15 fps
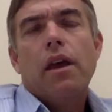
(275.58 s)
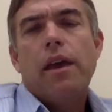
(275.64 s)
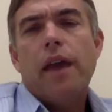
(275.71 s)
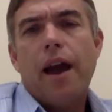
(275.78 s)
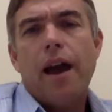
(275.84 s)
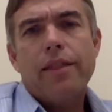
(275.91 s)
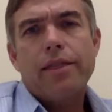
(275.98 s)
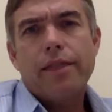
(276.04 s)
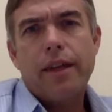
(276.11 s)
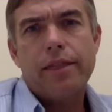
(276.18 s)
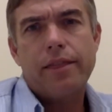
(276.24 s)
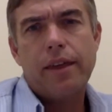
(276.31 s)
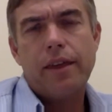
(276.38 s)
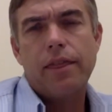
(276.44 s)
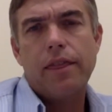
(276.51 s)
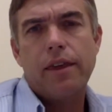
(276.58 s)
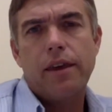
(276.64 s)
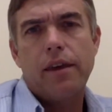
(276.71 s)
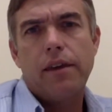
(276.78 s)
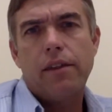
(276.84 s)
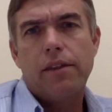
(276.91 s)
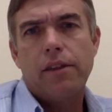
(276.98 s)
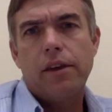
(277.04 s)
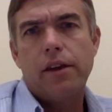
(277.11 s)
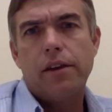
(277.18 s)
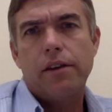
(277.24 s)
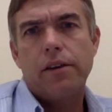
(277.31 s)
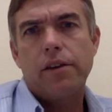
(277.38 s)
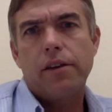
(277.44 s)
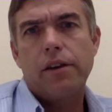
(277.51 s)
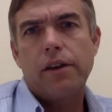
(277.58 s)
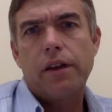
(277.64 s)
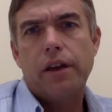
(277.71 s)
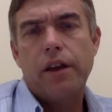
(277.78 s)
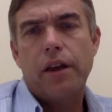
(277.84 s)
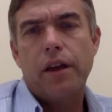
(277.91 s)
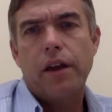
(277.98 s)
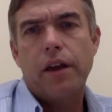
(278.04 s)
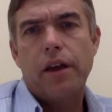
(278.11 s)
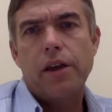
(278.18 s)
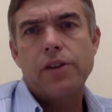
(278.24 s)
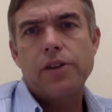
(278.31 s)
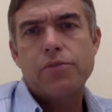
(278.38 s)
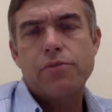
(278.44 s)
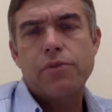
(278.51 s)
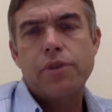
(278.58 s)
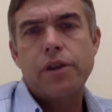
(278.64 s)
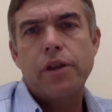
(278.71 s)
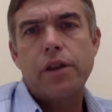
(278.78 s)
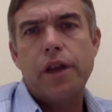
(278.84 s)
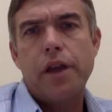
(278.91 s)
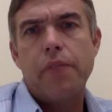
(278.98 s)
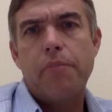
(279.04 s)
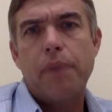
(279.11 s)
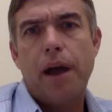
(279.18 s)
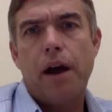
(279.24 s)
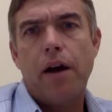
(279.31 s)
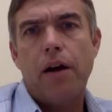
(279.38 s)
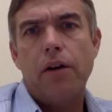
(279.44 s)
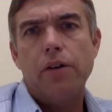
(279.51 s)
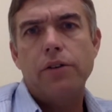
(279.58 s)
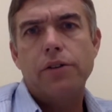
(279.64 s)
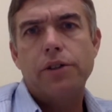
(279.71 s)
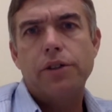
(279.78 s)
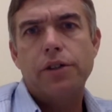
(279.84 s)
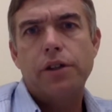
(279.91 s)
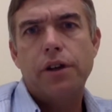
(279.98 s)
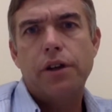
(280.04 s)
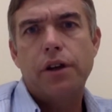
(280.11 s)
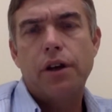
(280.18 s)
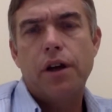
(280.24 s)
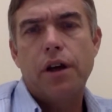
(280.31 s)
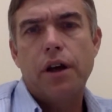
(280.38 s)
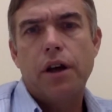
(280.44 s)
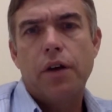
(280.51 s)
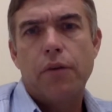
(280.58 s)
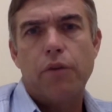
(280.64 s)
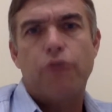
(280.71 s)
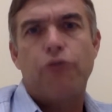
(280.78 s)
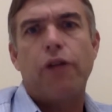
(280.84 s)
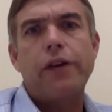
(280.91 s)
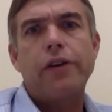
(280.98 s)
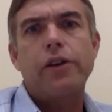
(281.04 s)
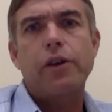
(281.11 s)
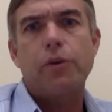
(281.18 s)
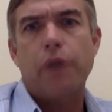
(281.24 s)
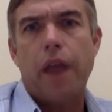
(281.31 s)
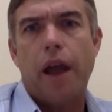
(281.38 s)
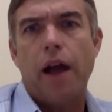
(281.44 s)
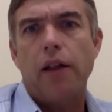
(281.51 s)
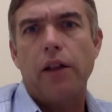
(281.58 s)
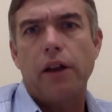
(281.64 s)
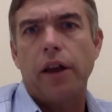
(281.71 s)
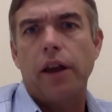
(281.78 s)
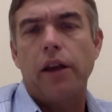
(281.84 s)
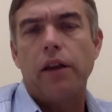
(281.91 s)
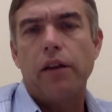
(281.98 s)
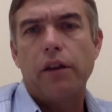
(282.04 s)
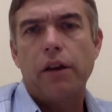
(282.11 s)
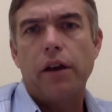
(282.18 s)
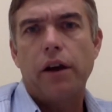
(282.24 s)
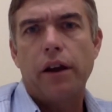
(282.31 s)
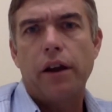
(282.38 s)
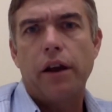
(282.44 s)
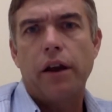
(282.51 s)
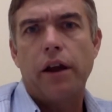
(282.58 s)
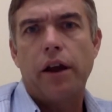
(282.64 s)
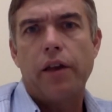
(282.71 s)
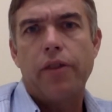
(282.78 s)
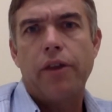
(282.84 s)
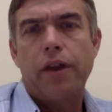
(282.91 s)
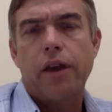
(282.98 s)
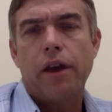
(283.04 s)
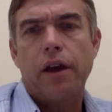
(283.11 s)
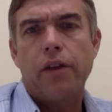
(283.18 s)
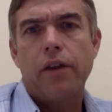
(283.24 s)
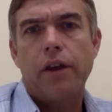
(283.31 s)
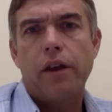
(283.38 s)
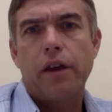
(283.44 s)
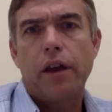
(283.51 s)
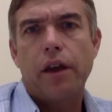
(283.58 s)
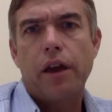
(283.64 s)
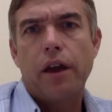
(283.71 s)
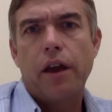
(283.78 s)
Yeah, I think that it's really about reflecting reality. I think